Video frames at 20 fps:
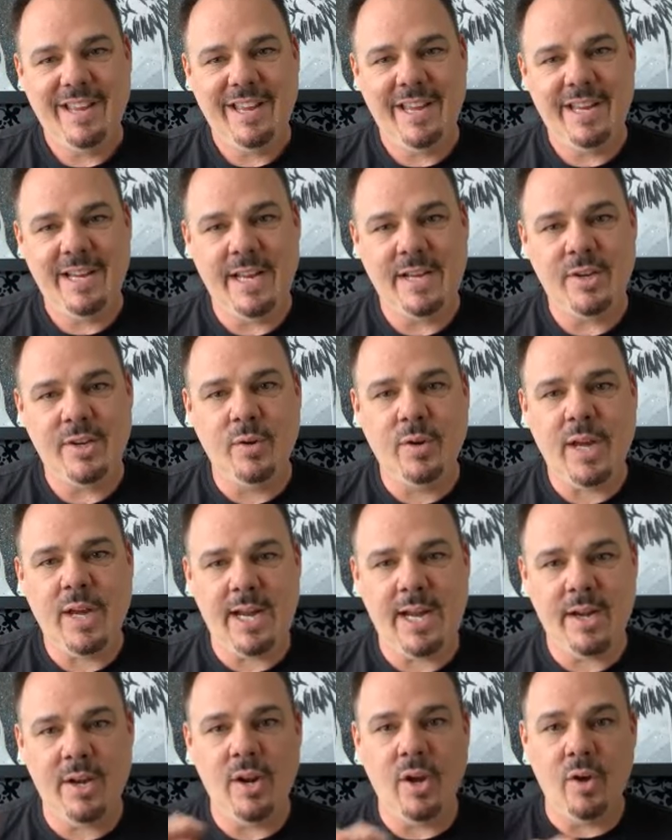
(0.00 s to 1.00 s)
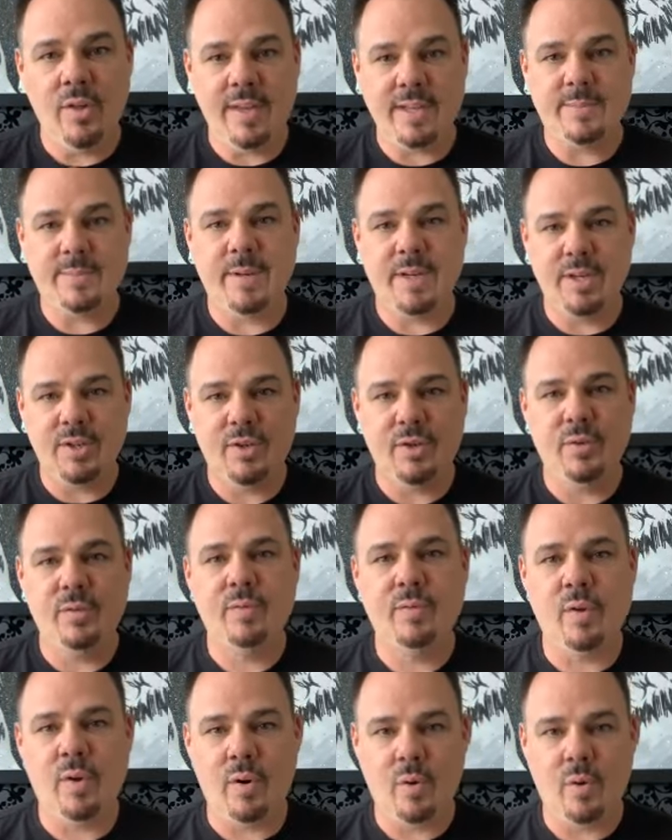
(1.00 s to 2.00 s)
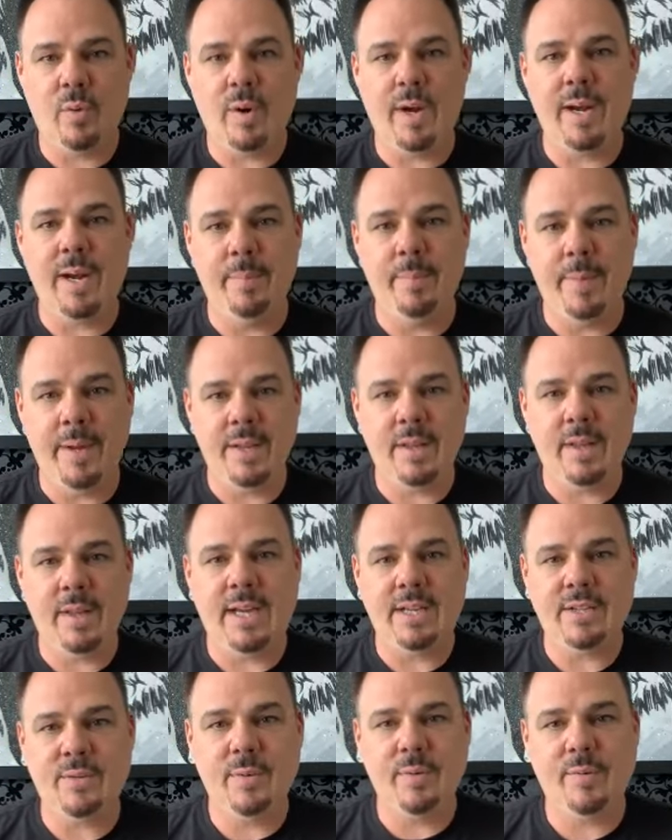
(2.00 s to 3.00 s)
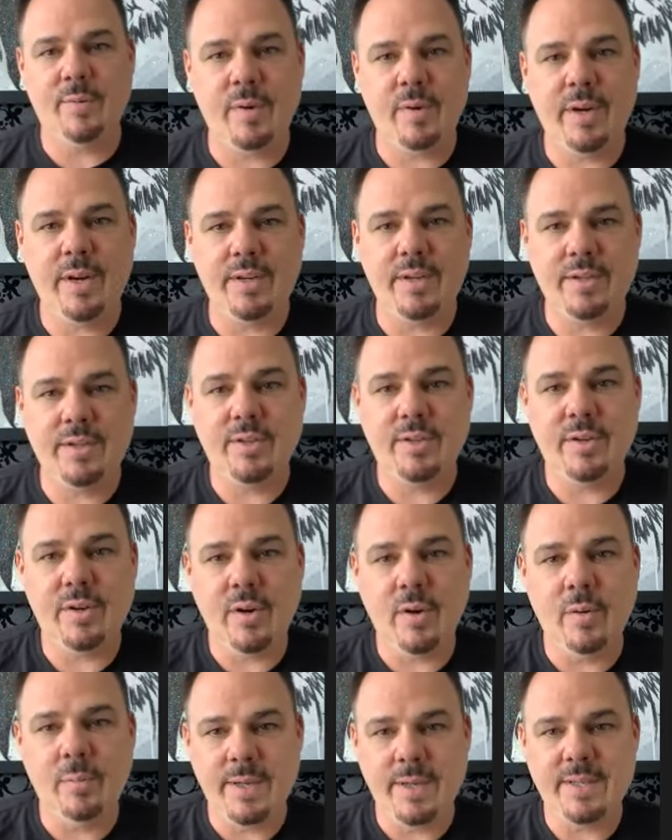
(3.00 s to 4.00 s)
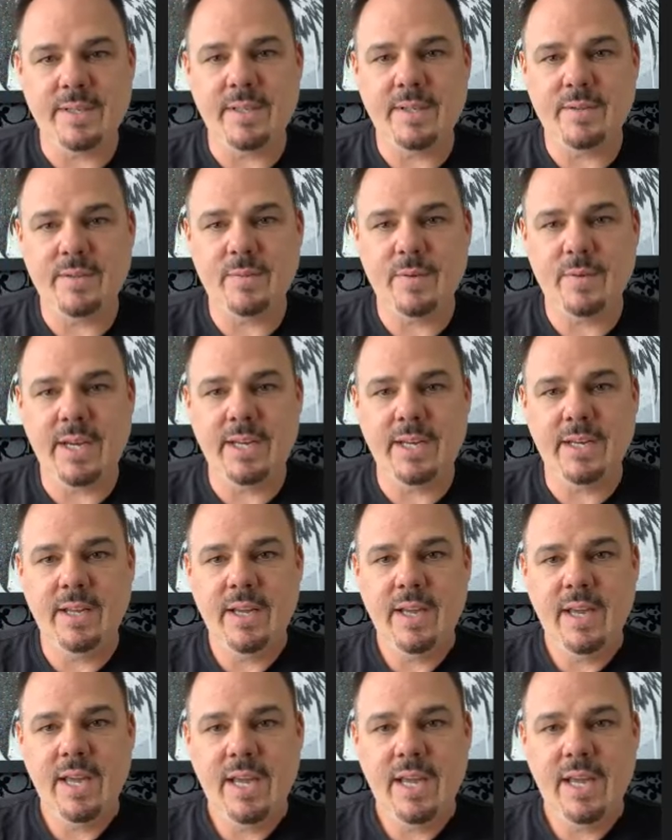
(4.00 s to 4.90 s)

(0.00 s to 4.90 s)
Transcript: Yeah. And, and you kind of know this because you've grown quite a bit in the last three, four years as your own business, right?